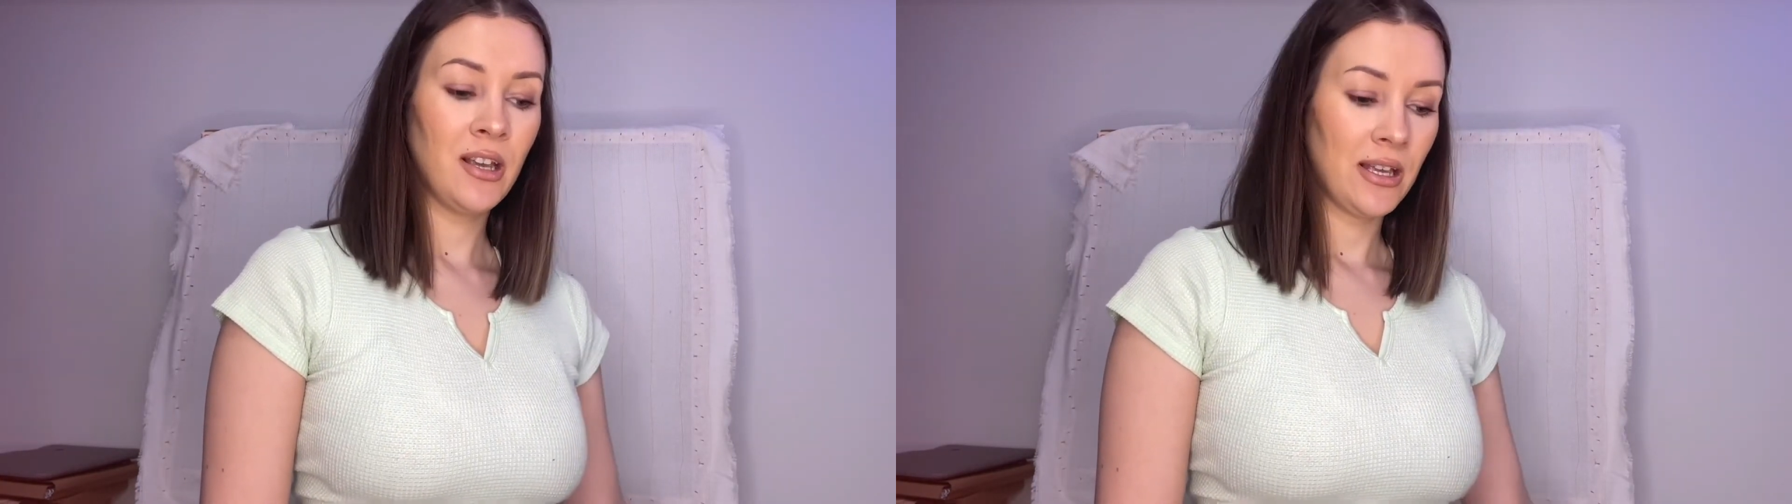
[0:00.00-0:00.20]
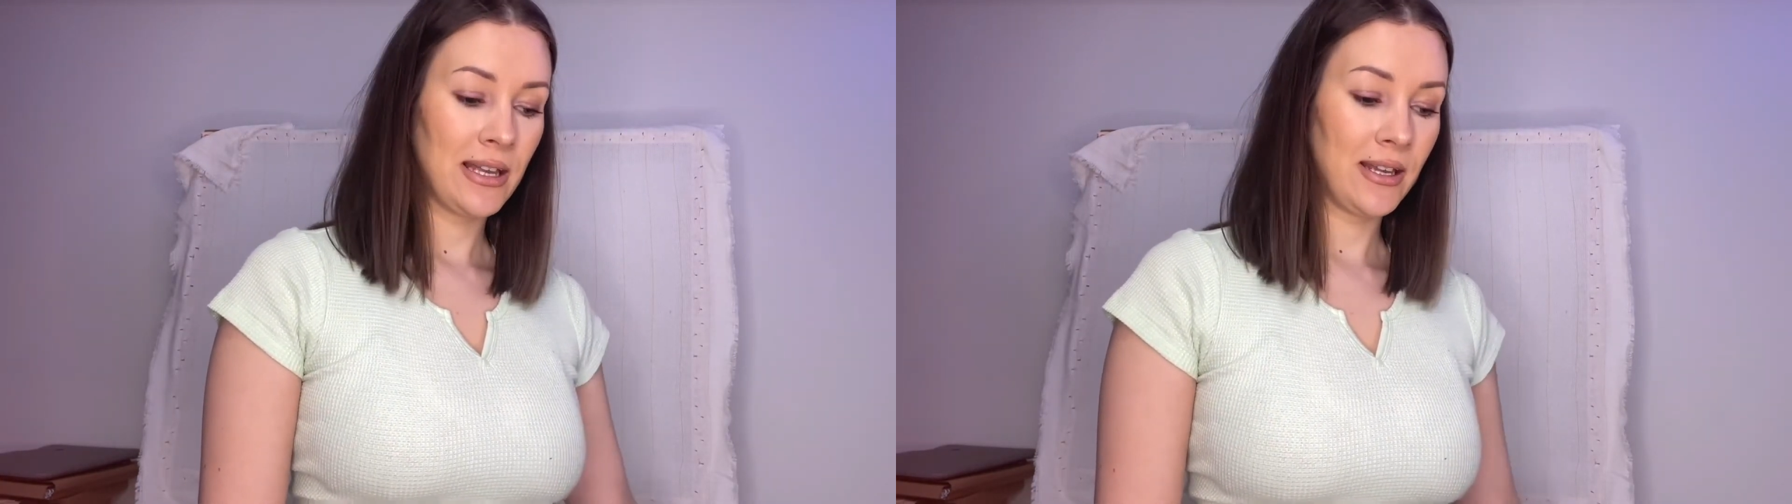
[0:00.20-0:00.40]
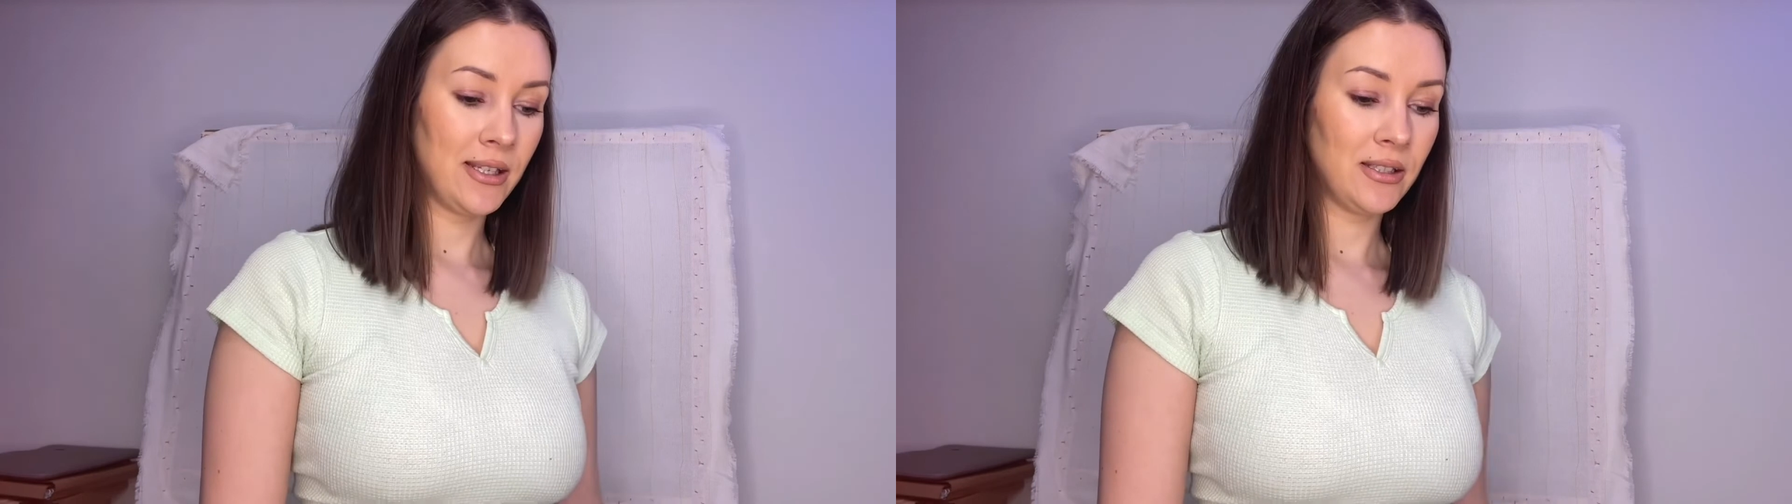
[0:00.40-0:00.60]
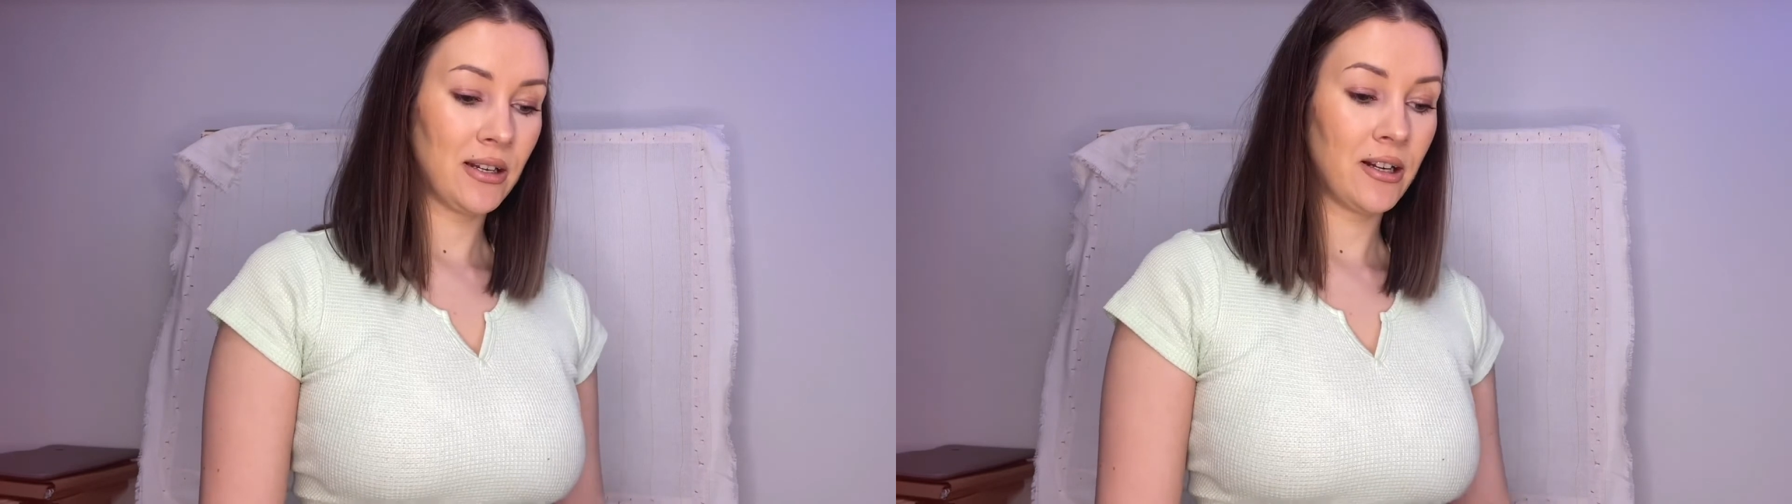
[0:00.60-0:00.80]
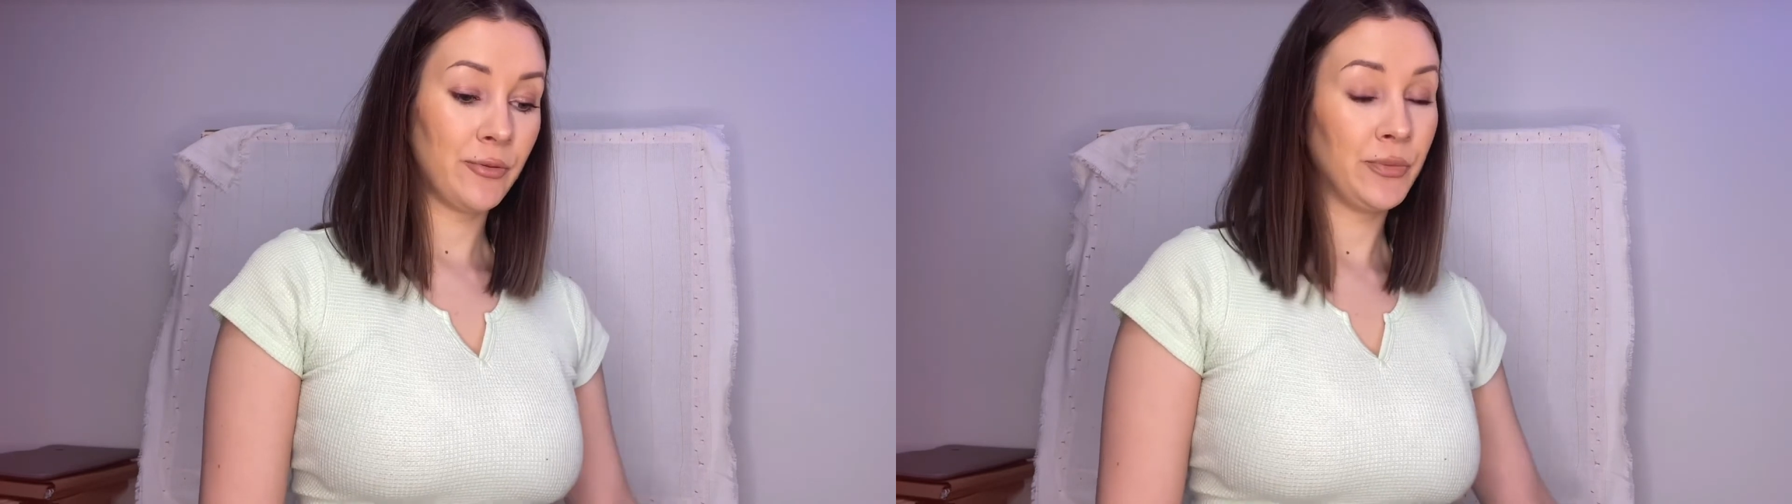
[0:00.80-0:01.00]
And
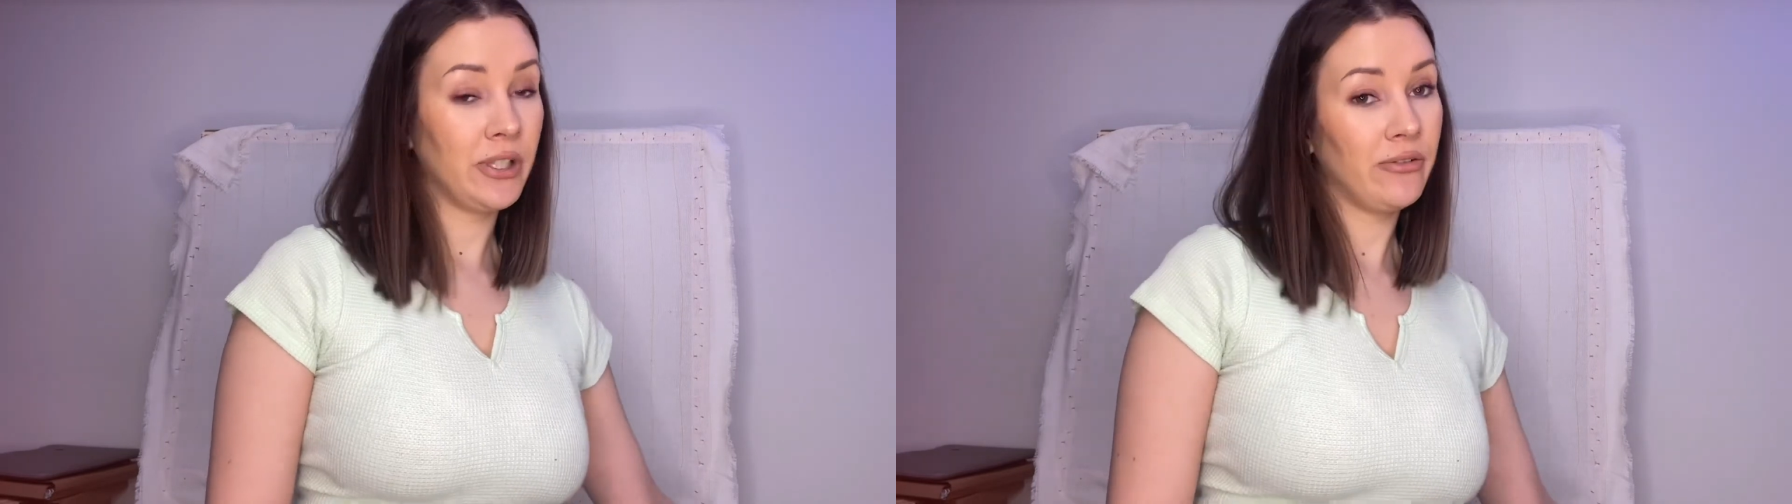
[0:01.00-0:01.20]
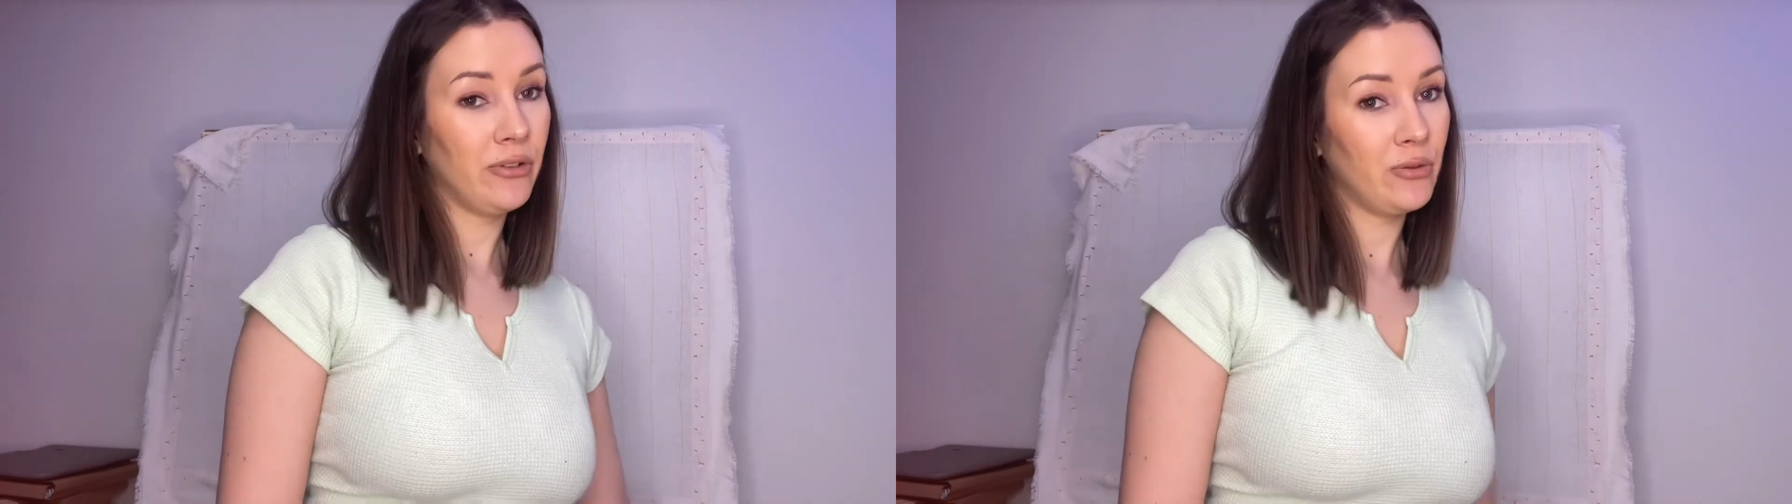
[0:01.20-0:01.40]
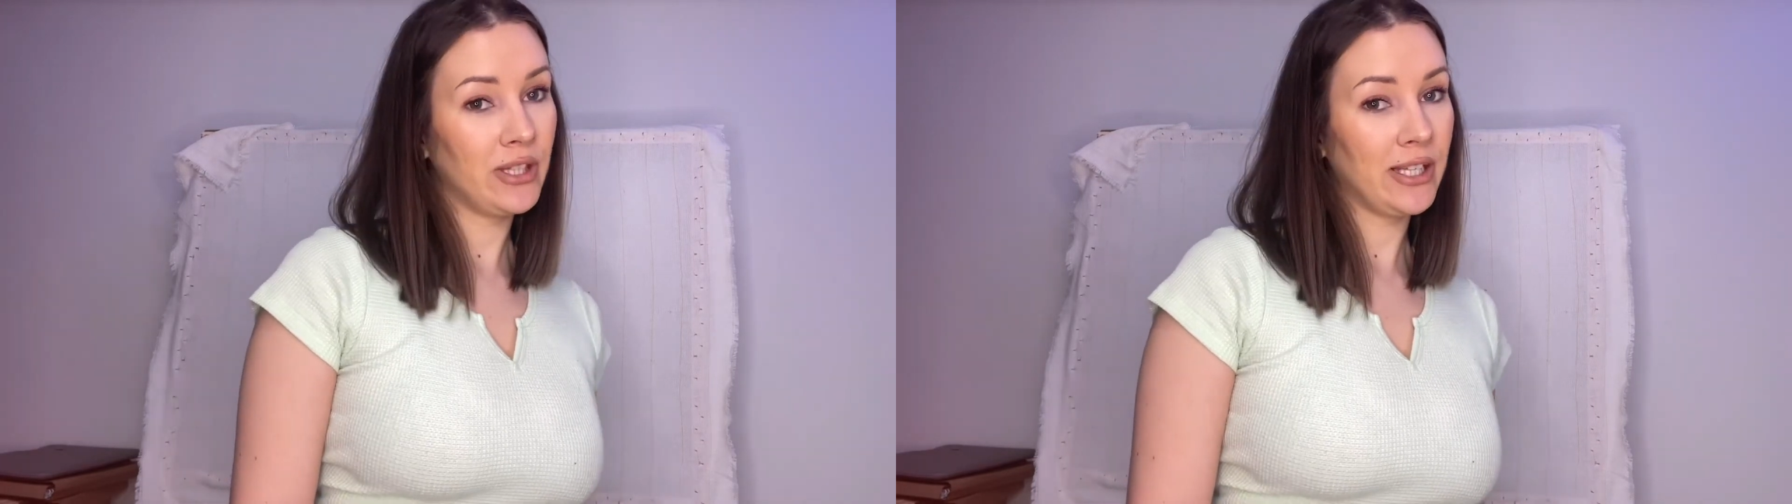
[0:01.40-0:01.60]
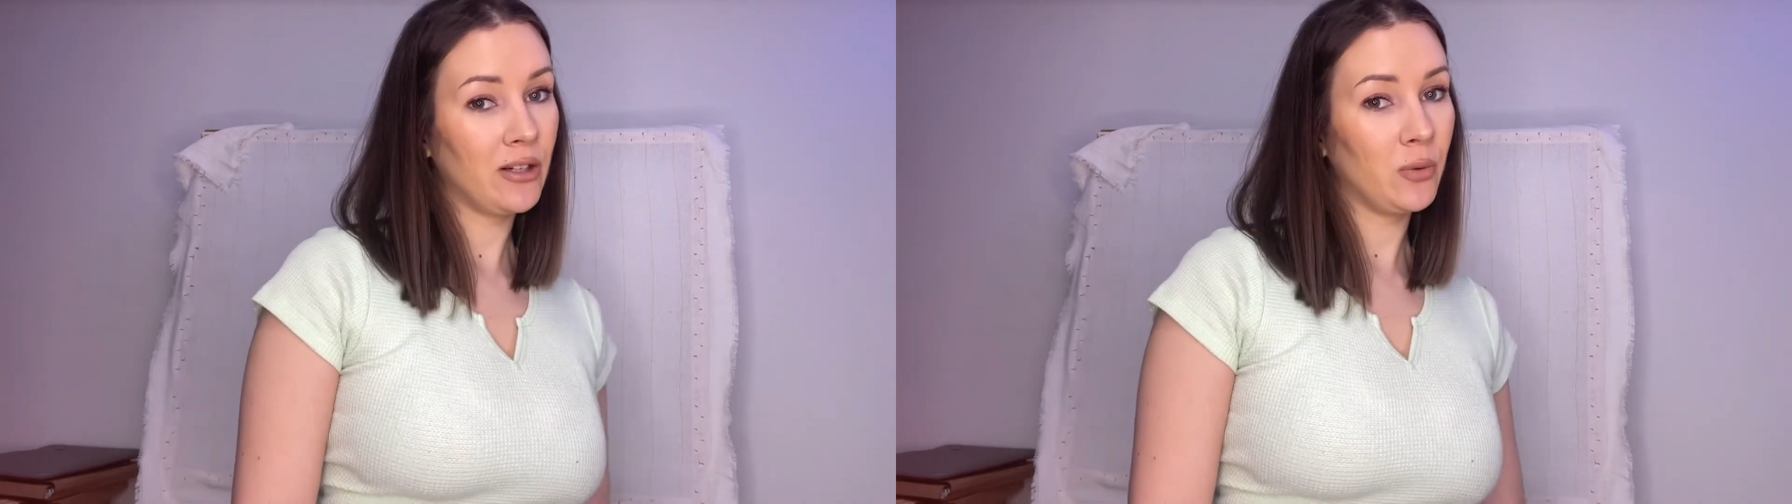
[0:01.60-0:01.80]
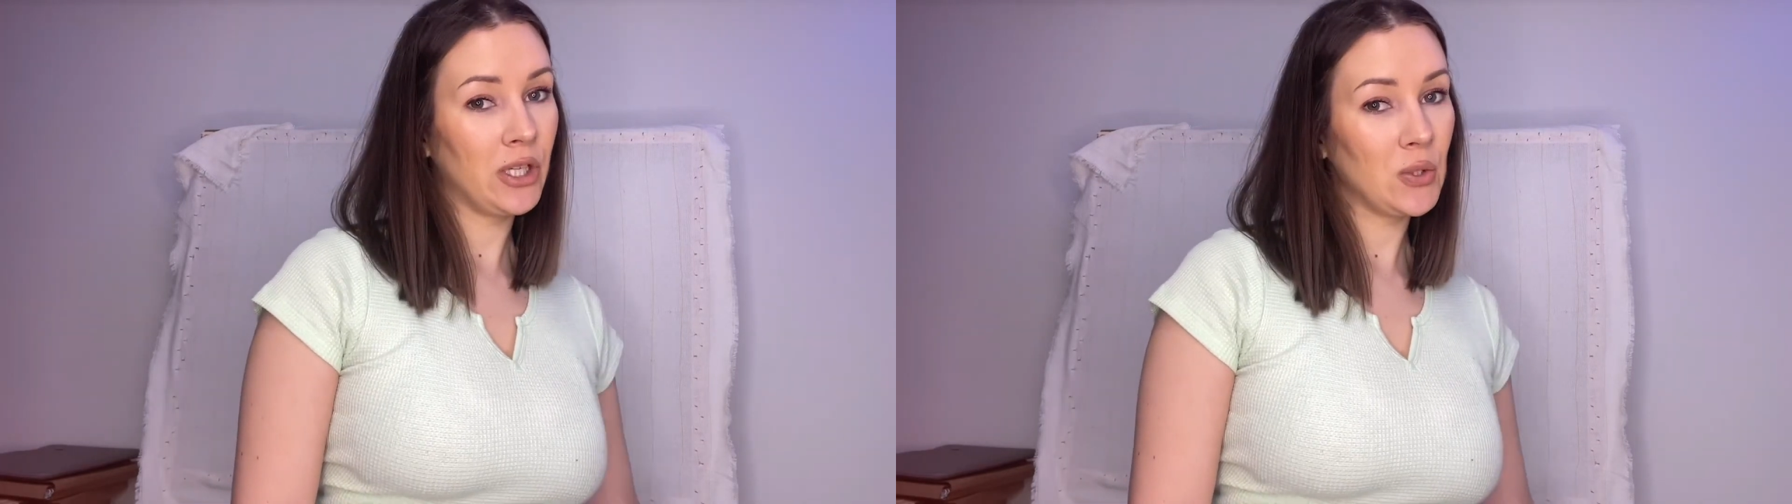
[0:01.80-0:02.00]
if you like
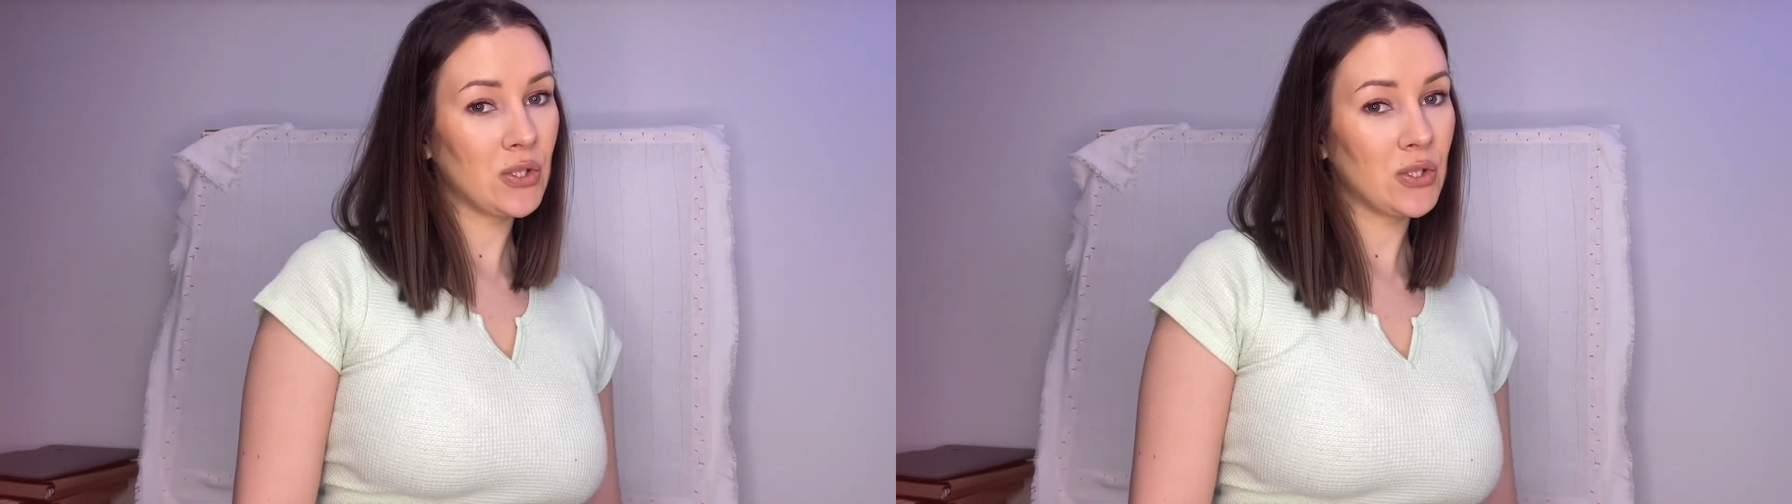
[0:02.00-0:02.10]
what you